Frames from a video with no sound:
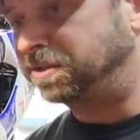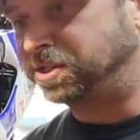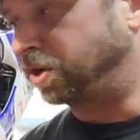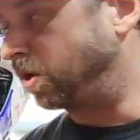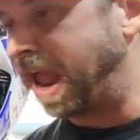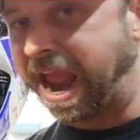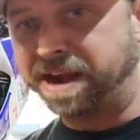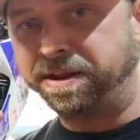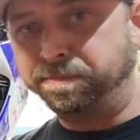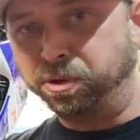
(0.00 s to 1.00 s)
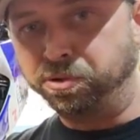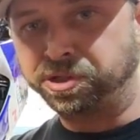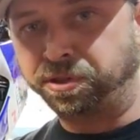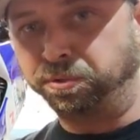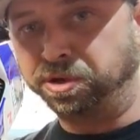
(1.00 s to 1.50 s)
start adding
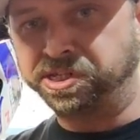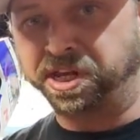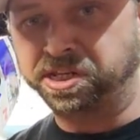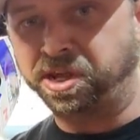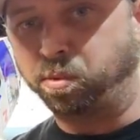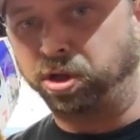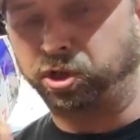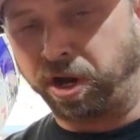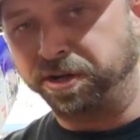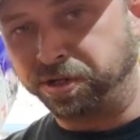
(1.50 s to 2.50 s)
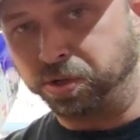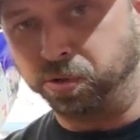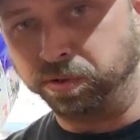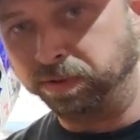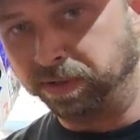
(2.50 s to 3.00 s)
boost through a 60 while trying to
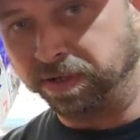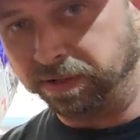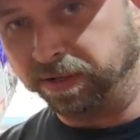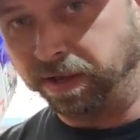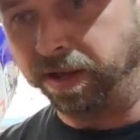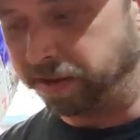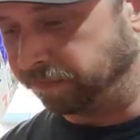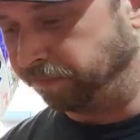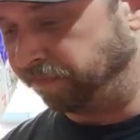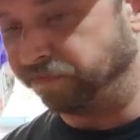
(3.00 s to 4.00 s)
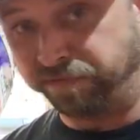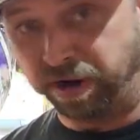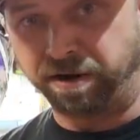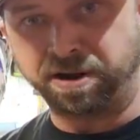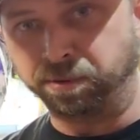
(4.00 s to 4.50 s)
tune a
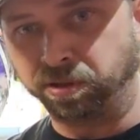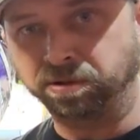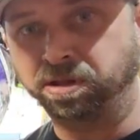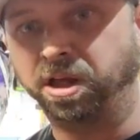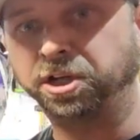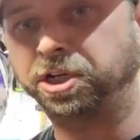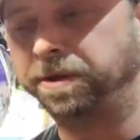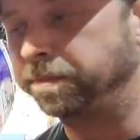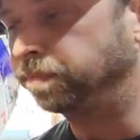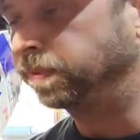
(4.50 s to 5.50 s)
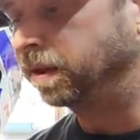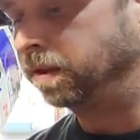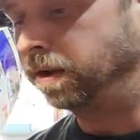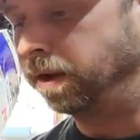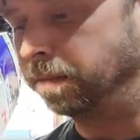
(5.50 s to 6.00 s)
variable clutch?
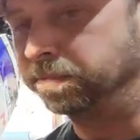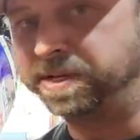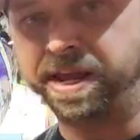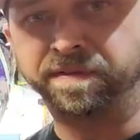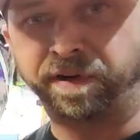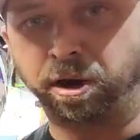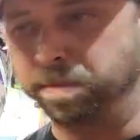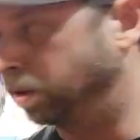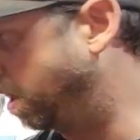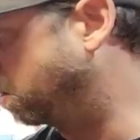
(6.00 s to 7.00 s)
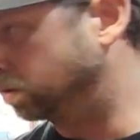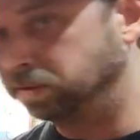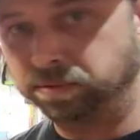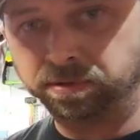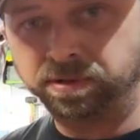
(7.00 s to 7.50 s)
Take a variable out.
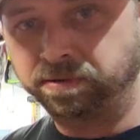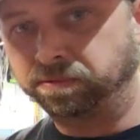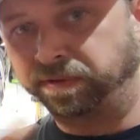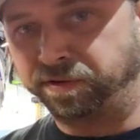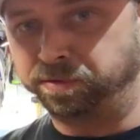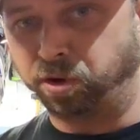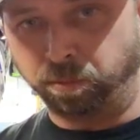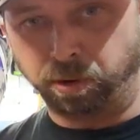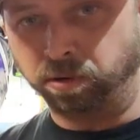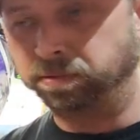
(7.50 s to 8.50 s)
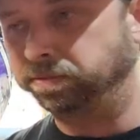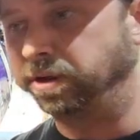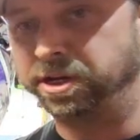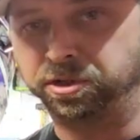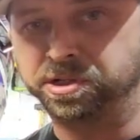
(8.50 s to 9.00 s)
If you're turbo,
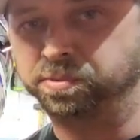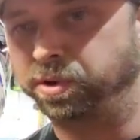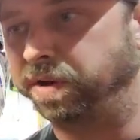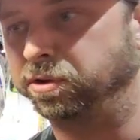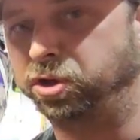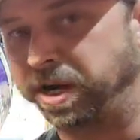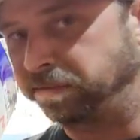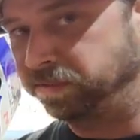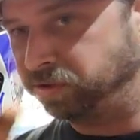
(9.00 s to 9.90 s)
nitrous, whatever, try to...